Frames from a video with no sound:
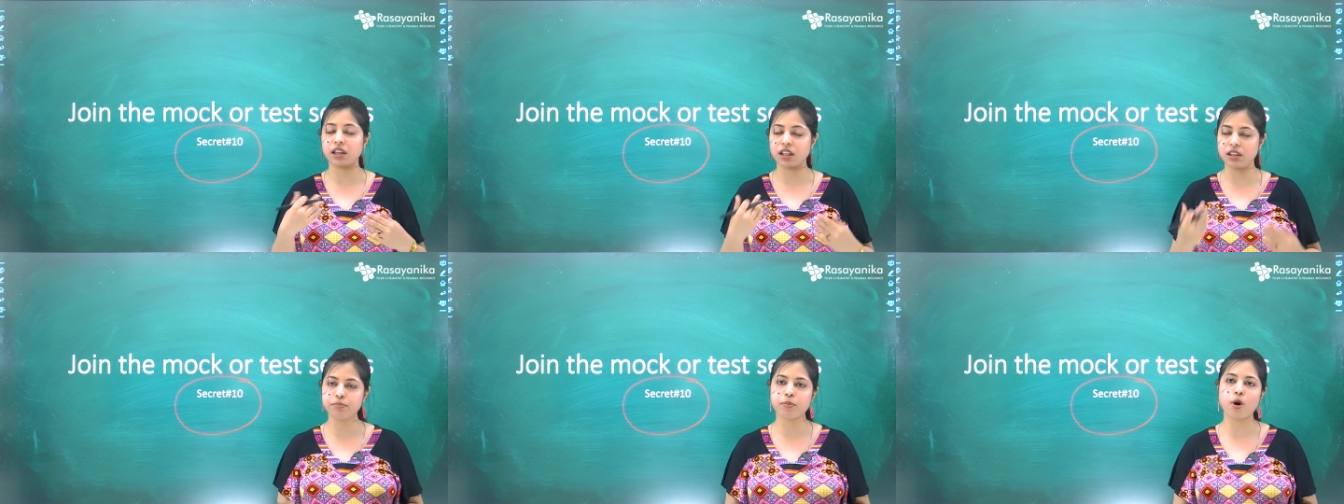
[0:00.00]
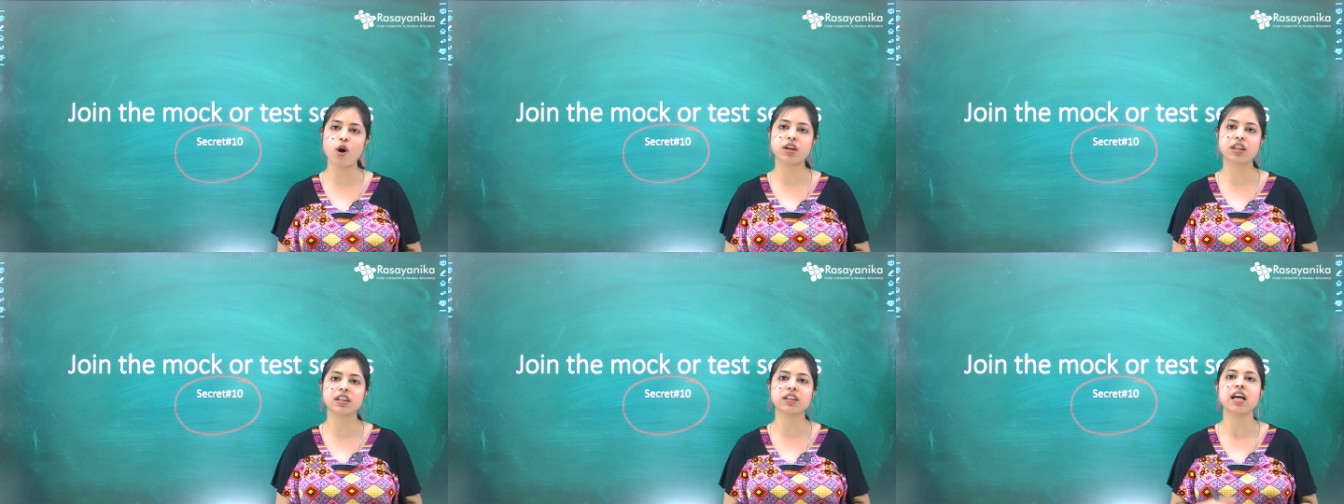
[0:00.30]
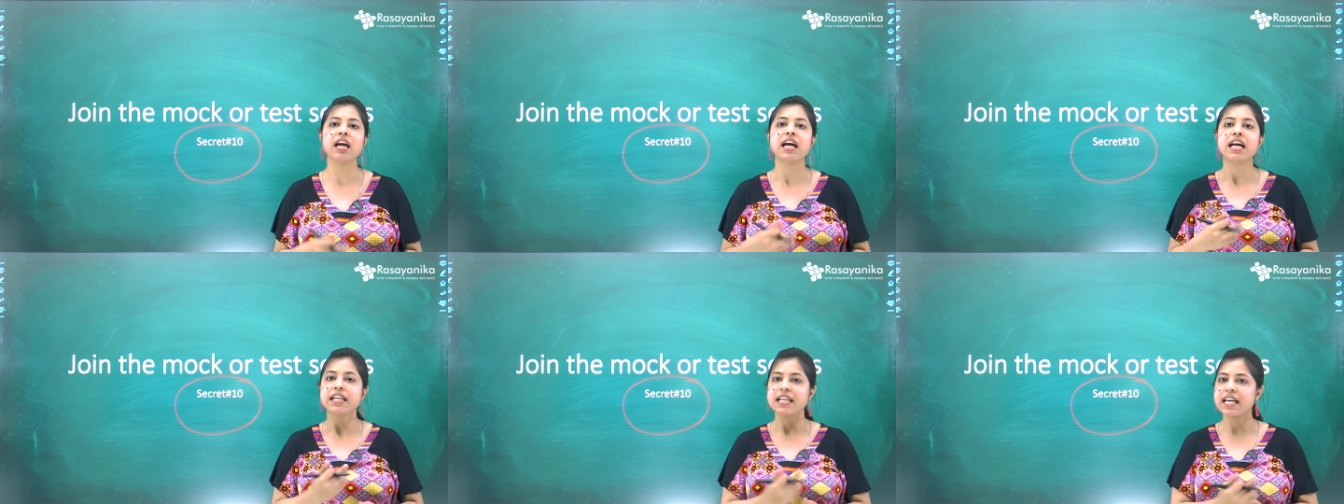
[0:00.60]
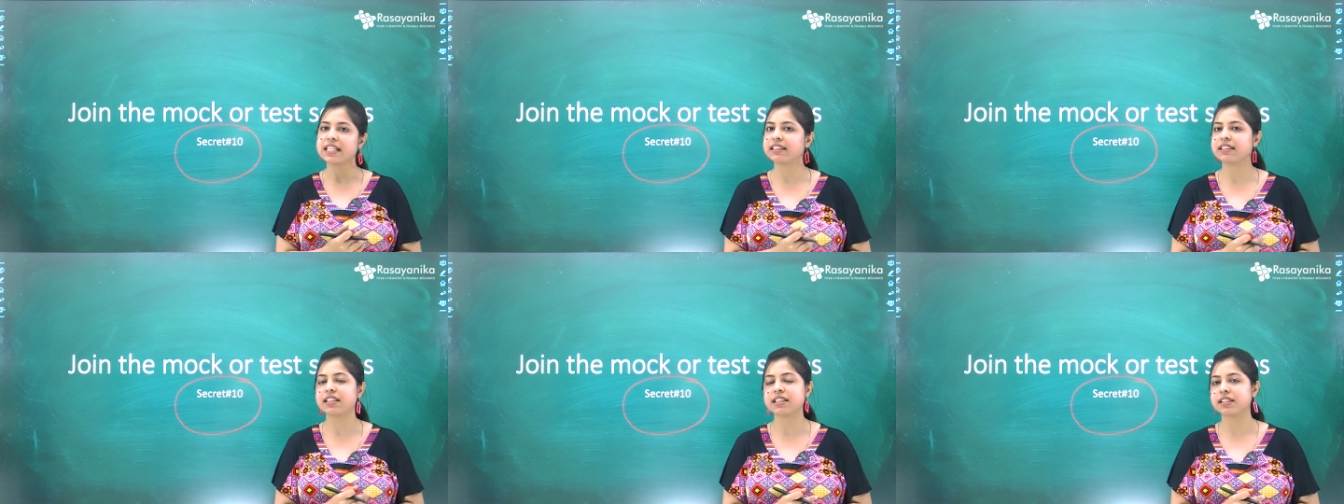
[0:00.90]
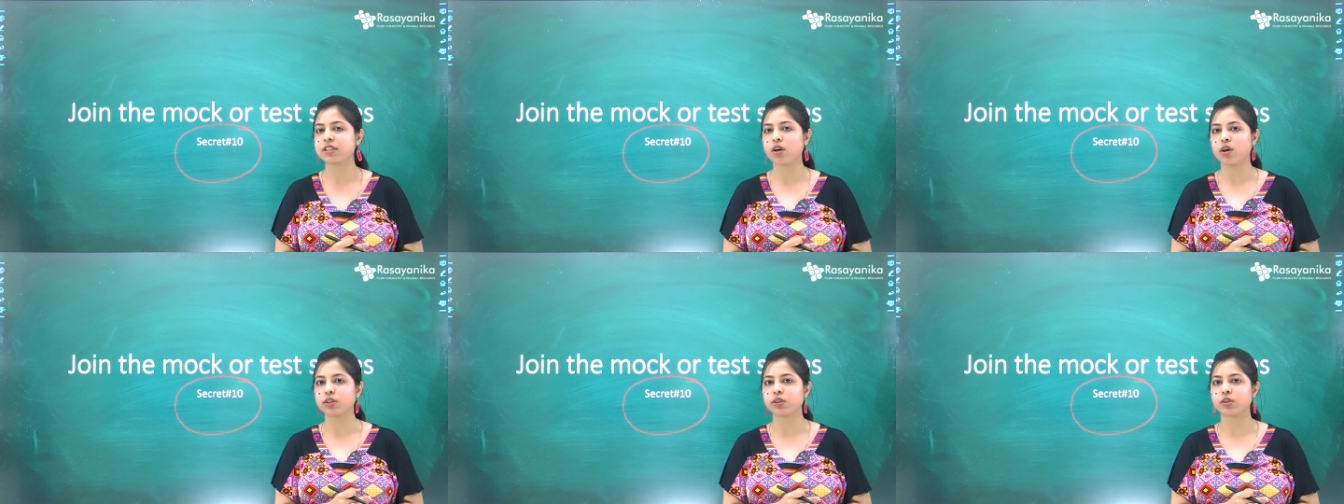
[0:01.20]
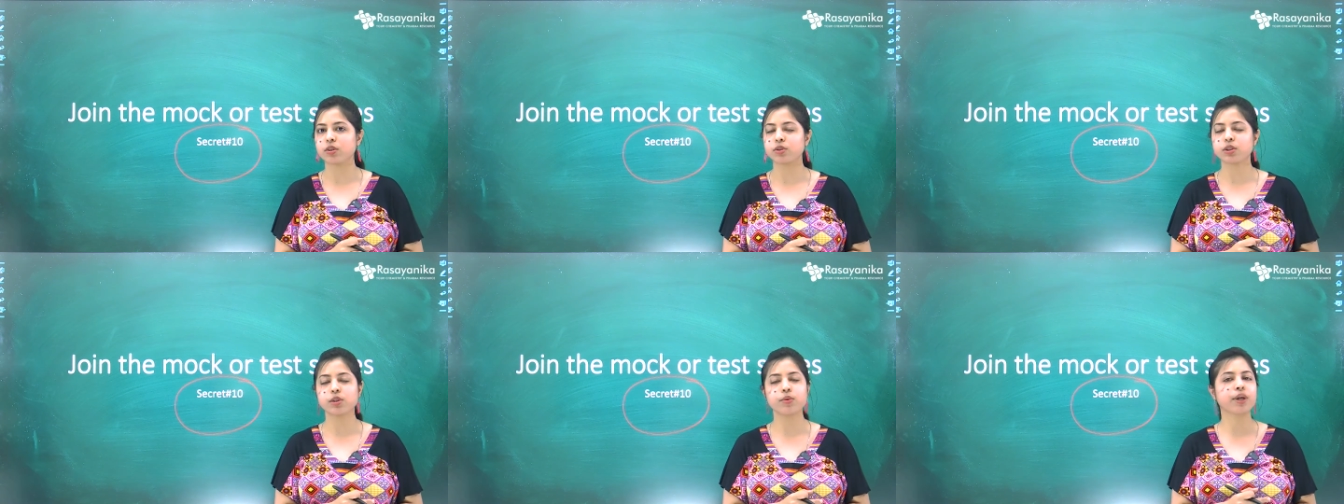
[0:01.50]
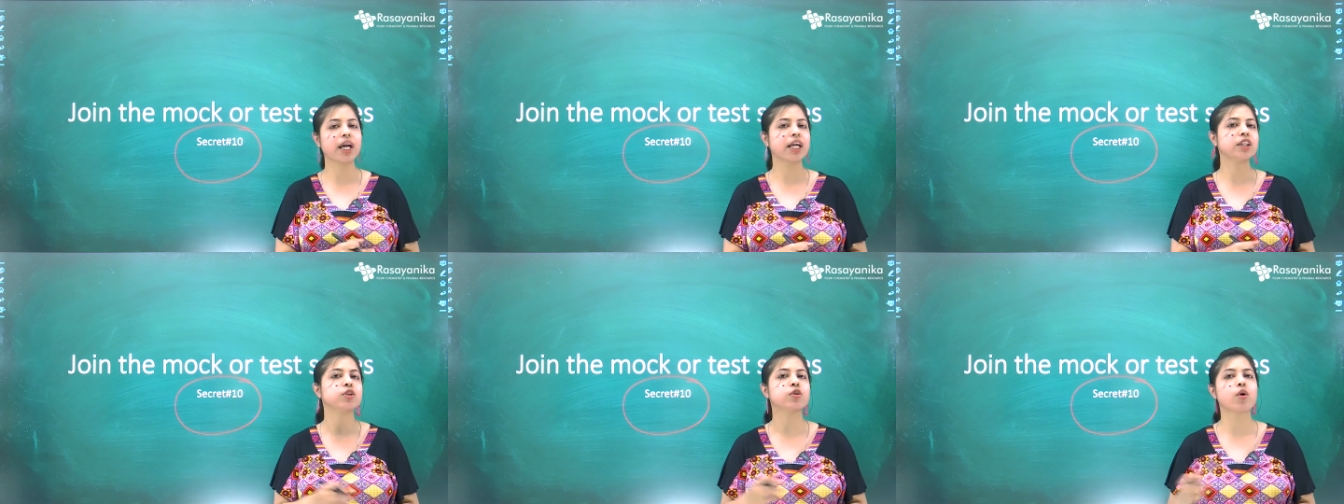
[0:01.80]
important test series also. So
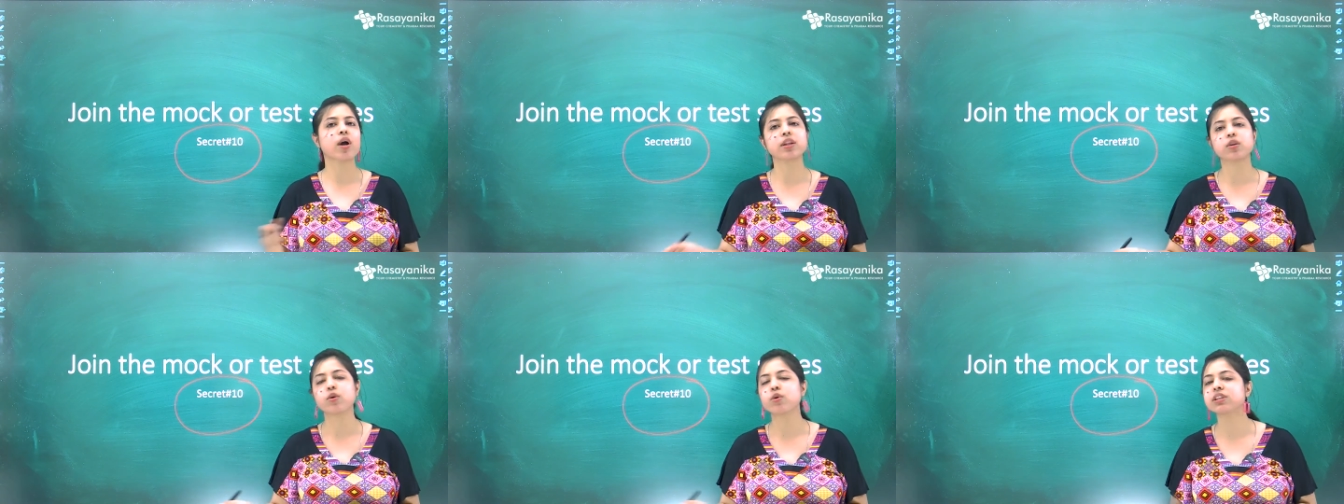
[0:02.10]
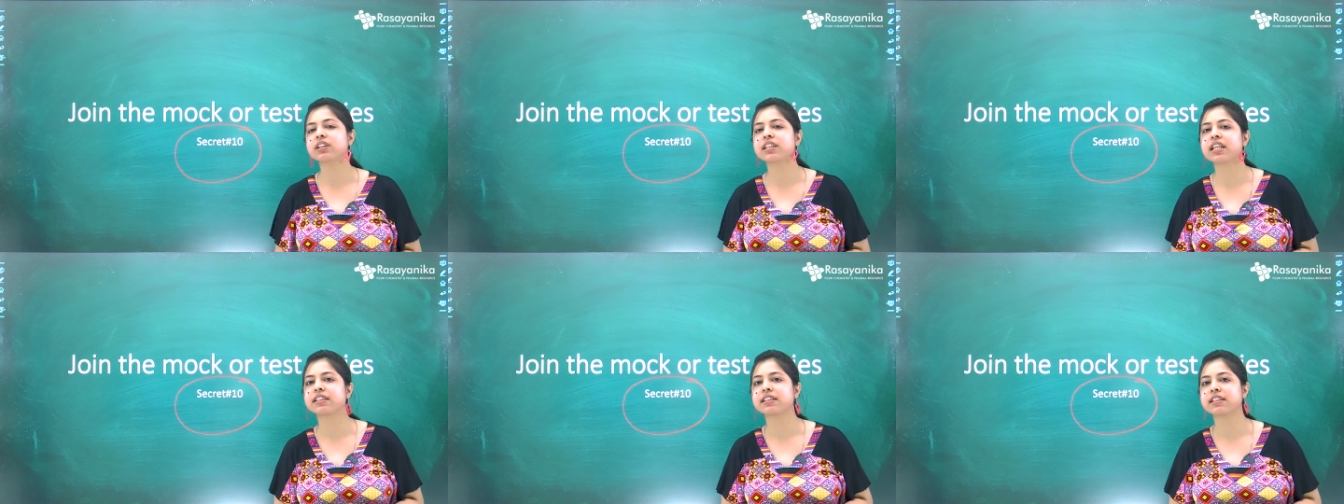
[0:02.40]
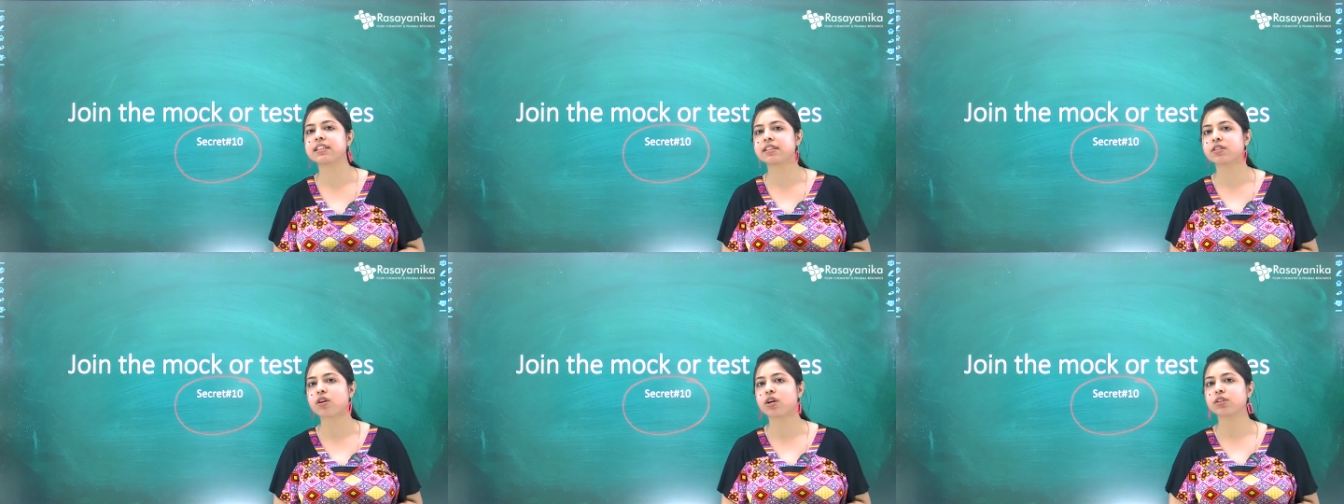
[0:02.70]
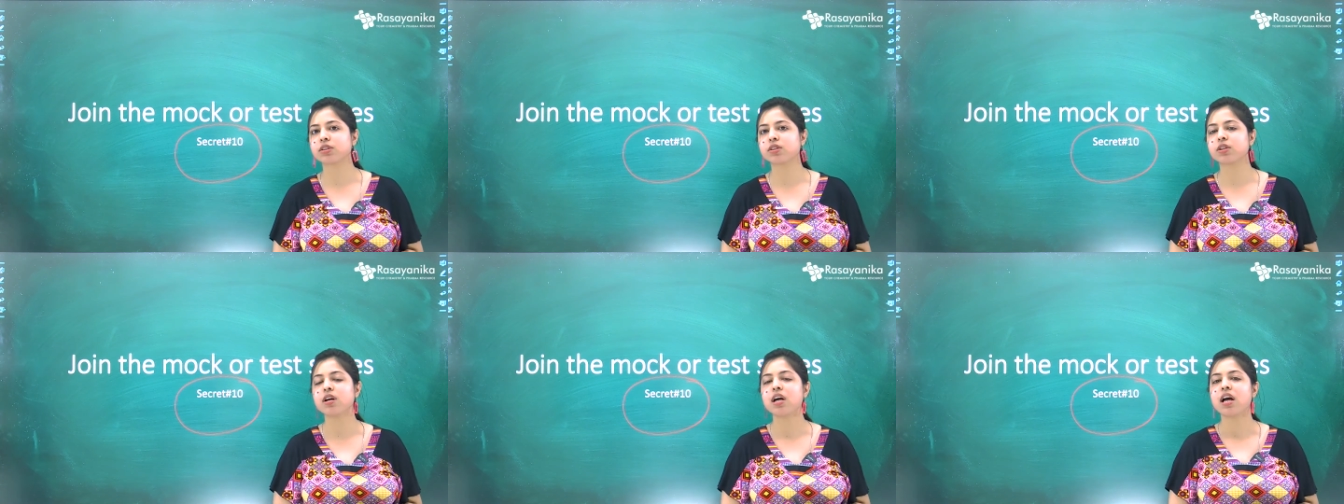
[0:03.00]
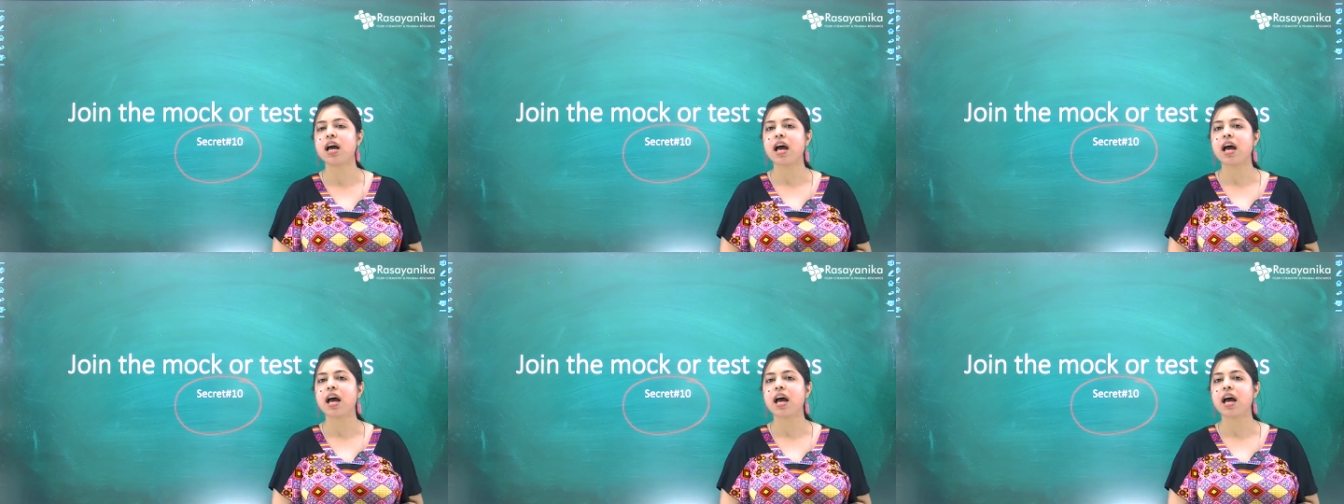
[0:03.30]
you can join those test series also